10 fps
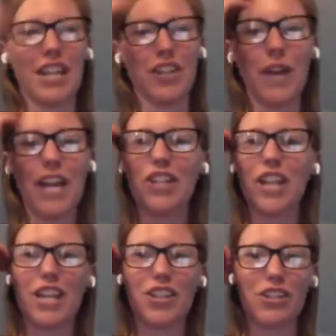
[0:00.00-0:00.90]

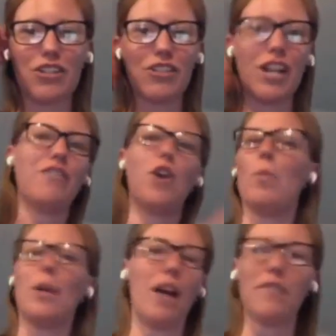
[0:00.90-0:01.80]
educational kind of
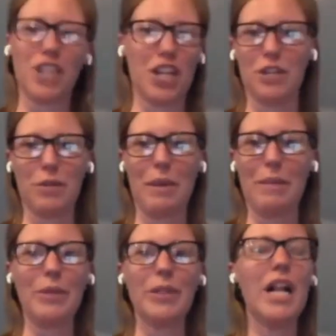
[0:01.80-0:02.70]
open conversations with
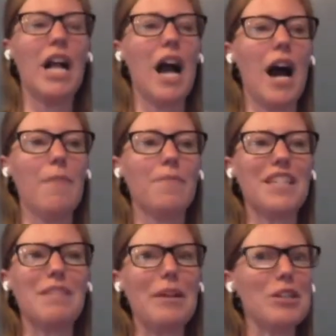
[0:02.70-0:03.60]
people,
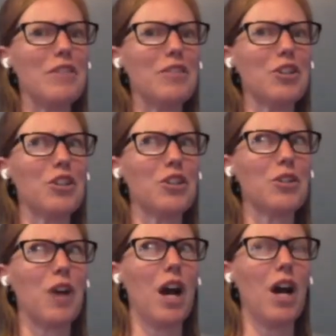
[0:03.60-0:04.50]
especially if you're
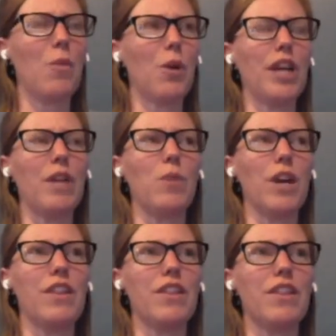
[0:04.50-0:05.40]
working
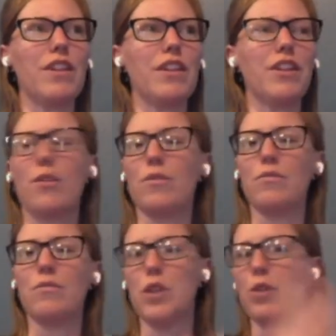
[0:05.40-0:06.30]
with,
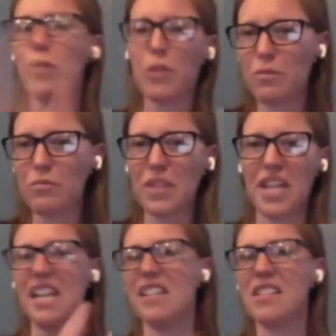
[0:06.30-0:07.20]
youth,
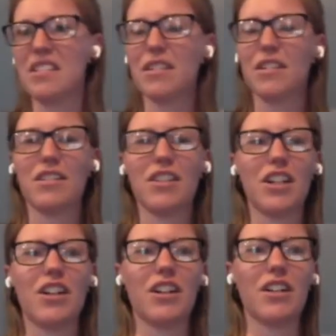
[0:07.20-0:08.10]
kids.
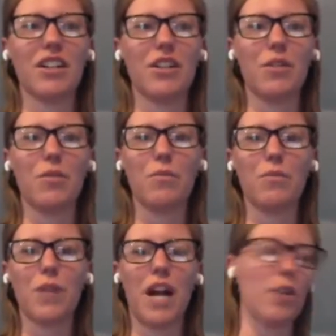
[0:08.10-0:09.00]
They're,
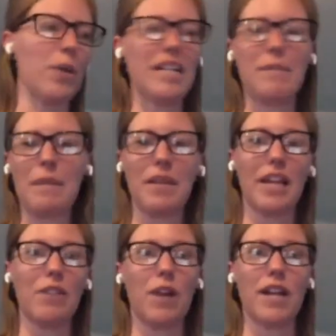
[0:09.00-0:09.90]
kind of quick to maybe
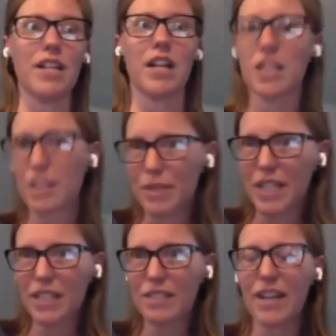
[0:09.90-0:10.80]
like run and touch
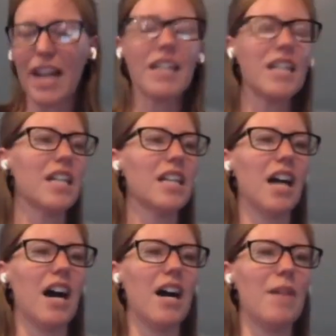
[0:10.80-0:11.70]
something, right?
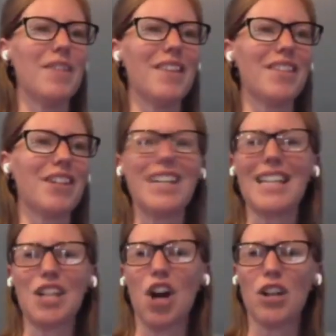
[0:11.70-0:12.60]
And then they're kind of
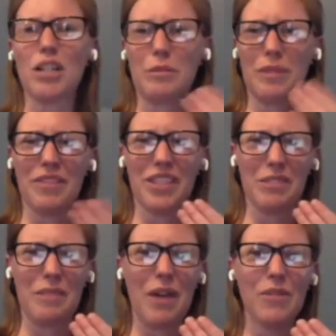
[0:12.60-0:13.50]
like dogs that will put everything in
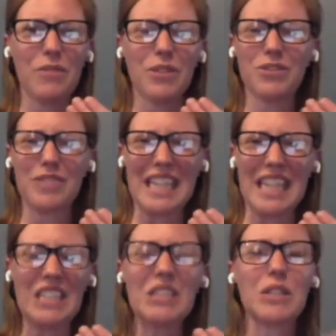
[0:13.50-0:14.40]
their mouth when they're really
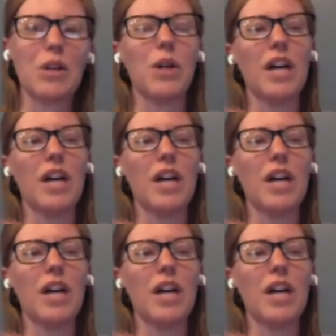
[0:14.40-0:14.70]
little. So,